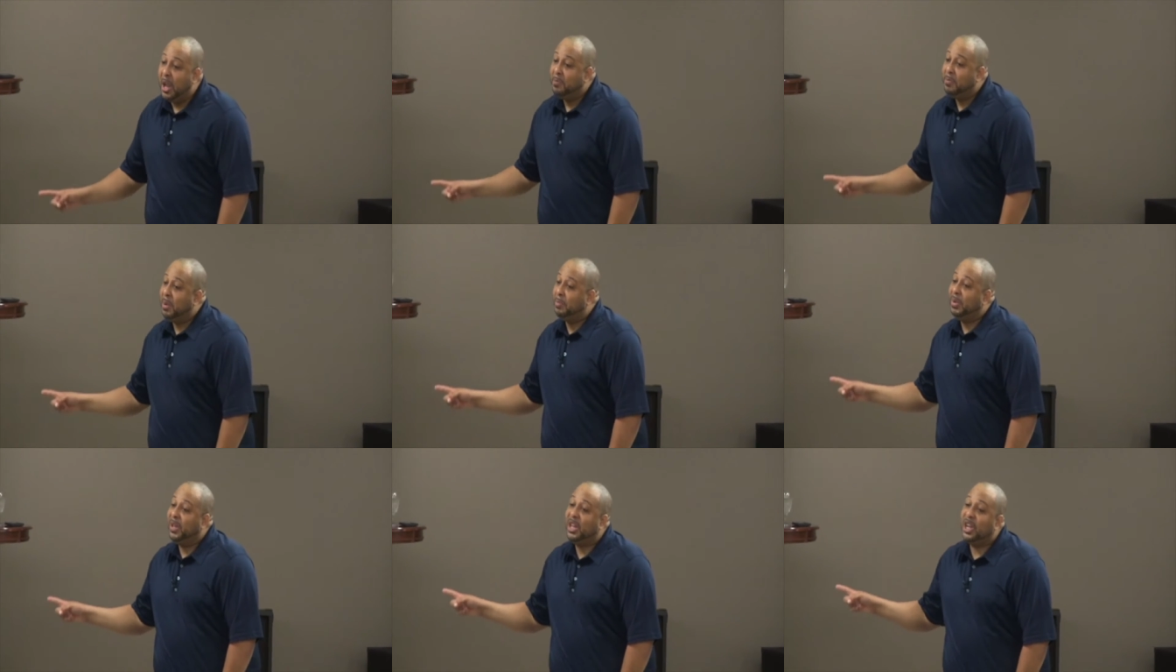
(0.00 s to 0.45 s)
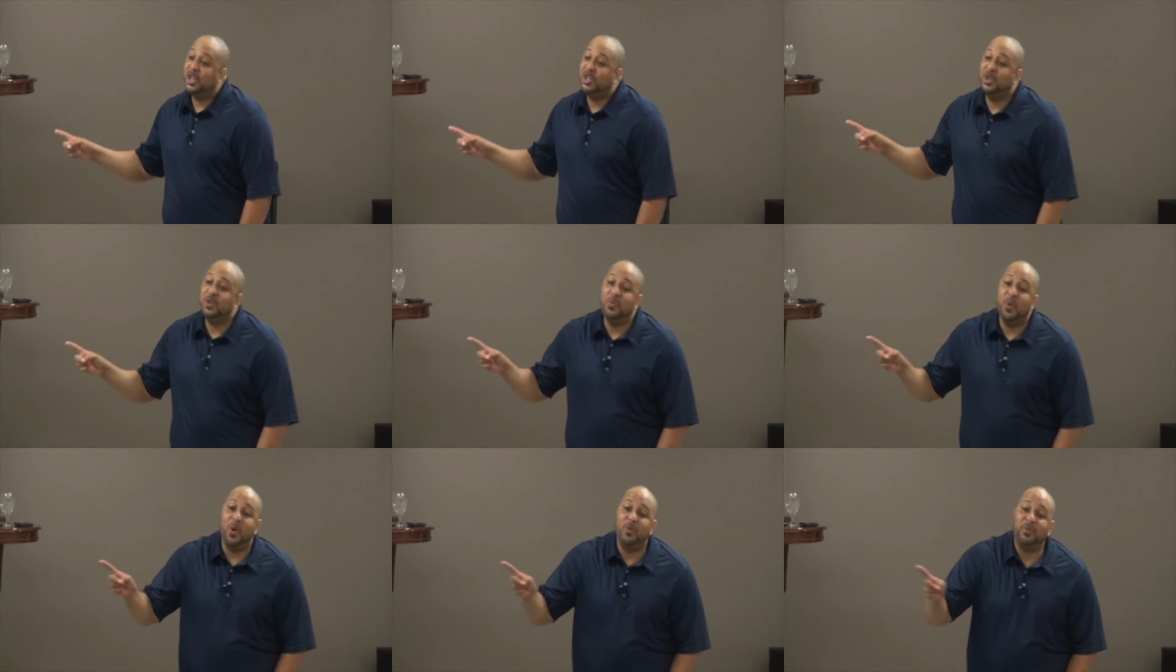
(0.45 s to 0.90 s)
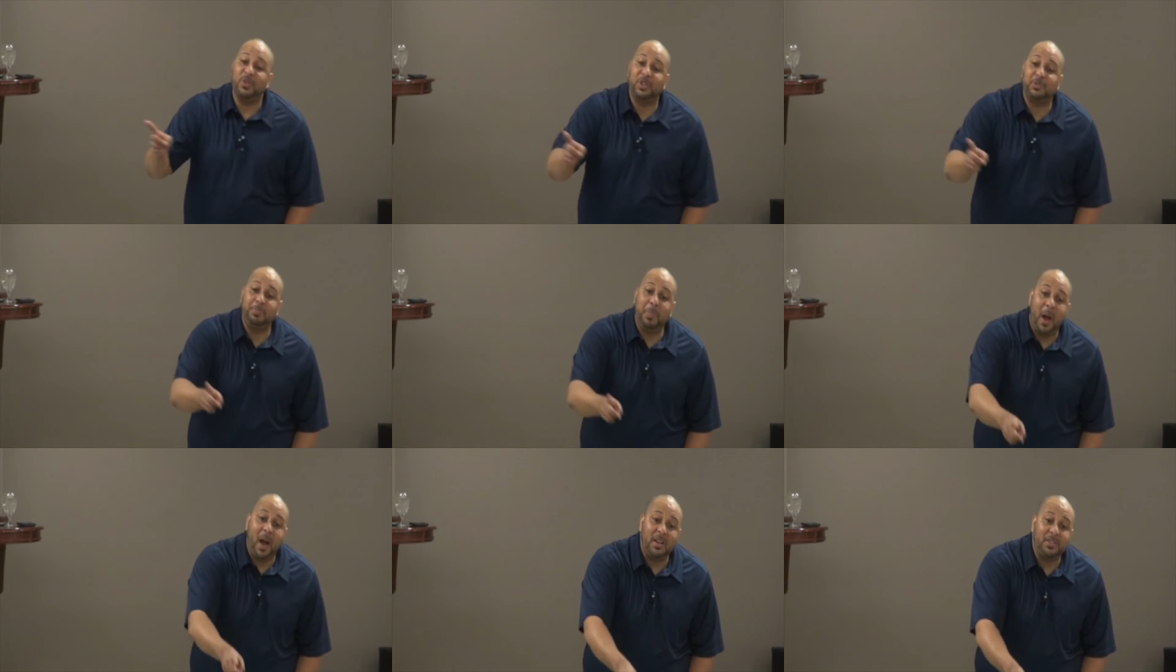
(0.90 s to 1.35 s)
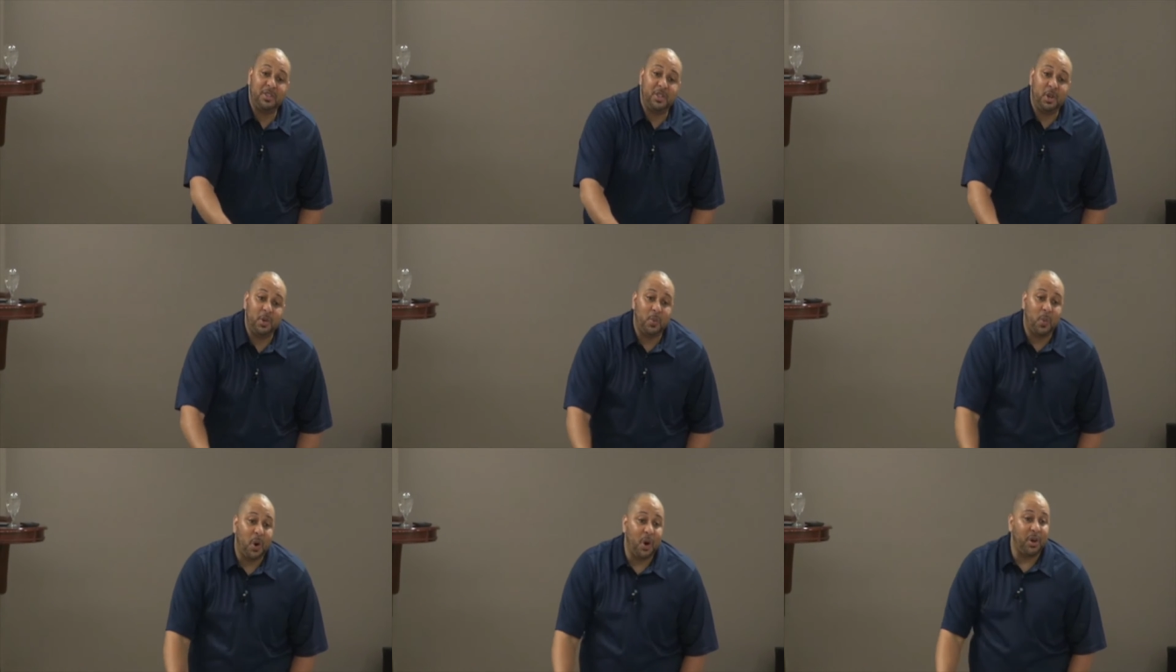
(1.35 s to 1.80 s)
but because you won't respond to
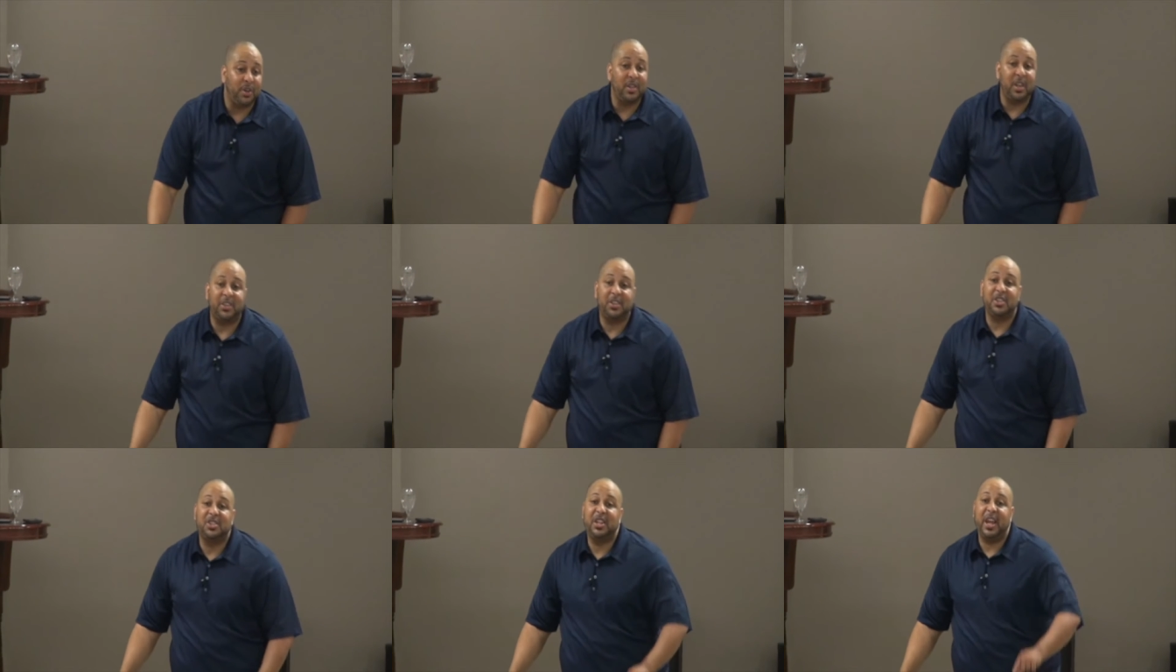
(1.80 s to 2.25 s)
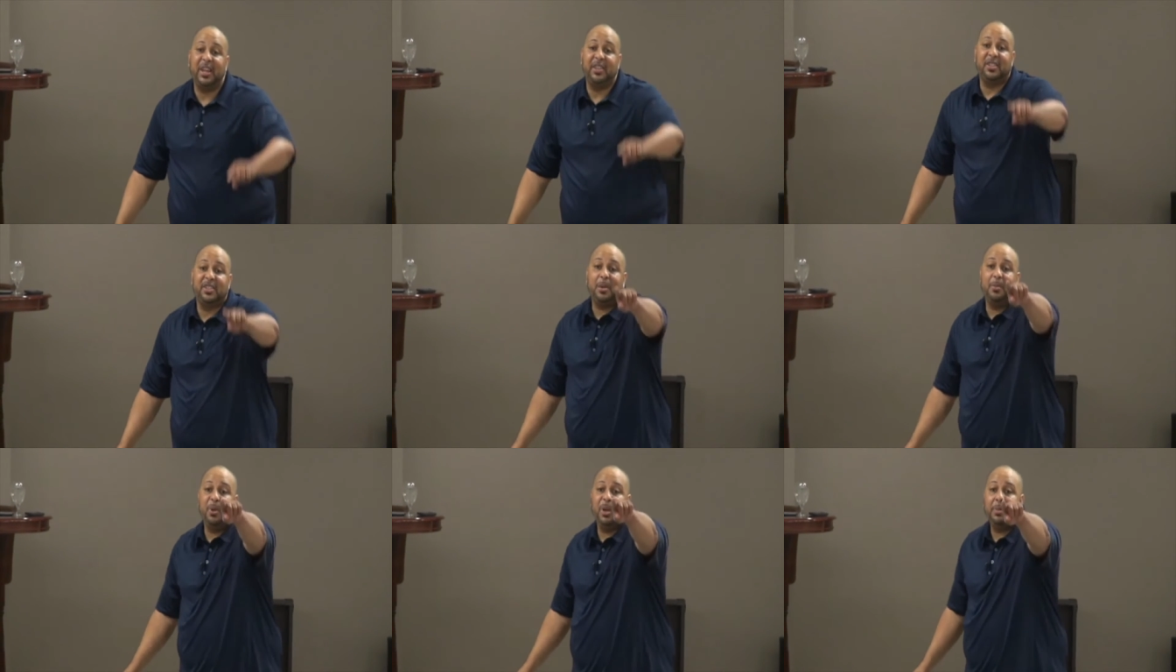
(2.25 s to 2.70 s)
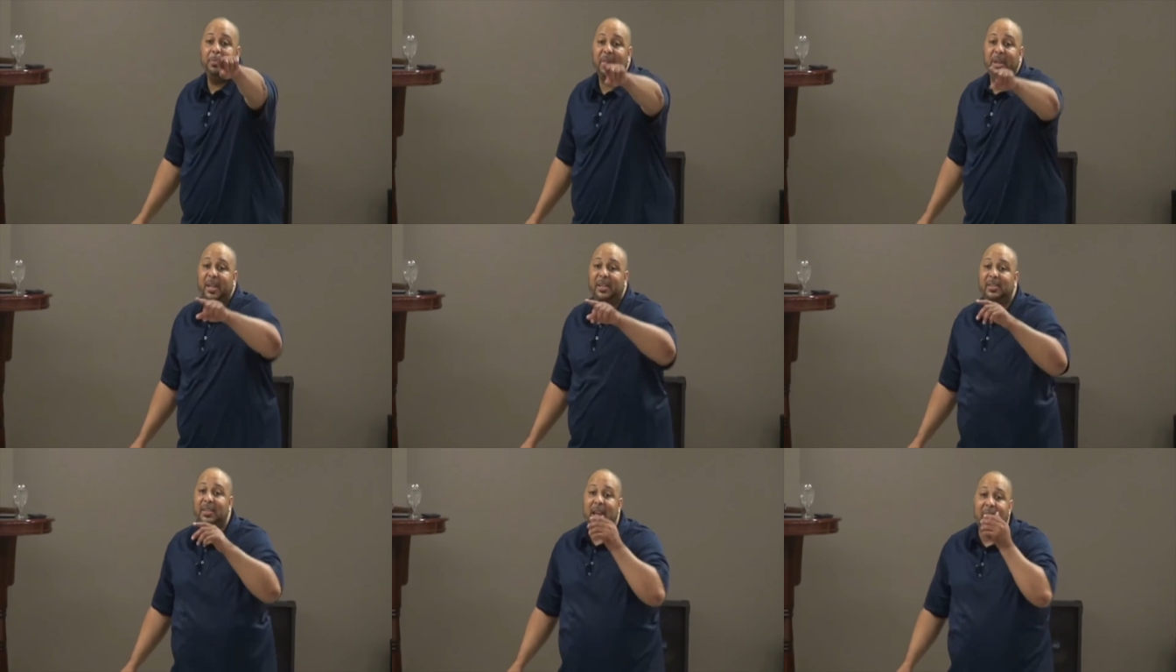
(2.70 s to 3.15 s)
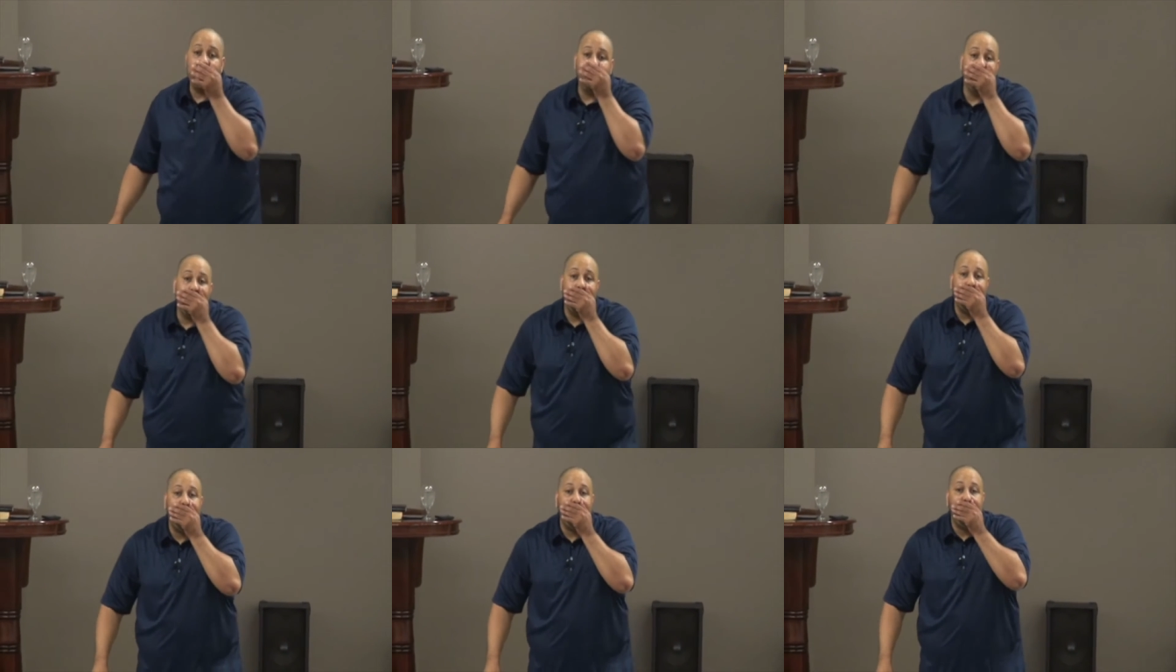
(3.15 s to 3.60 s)
the word, nothing changes. Come on, give me the next slide,
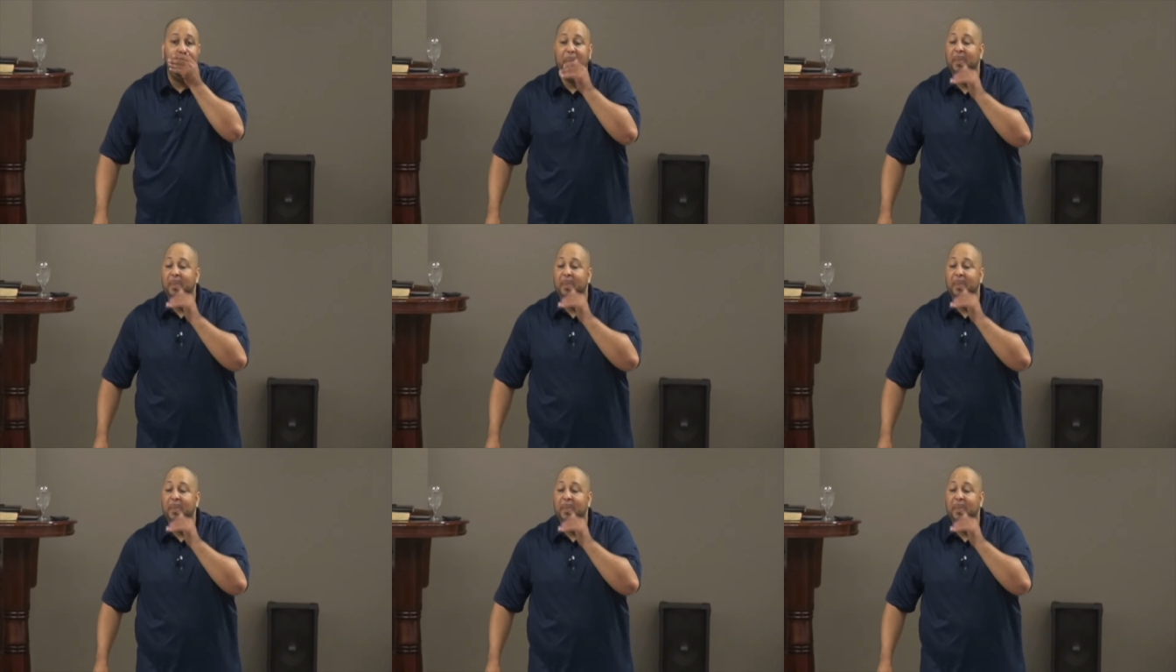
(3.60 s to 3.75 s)
what?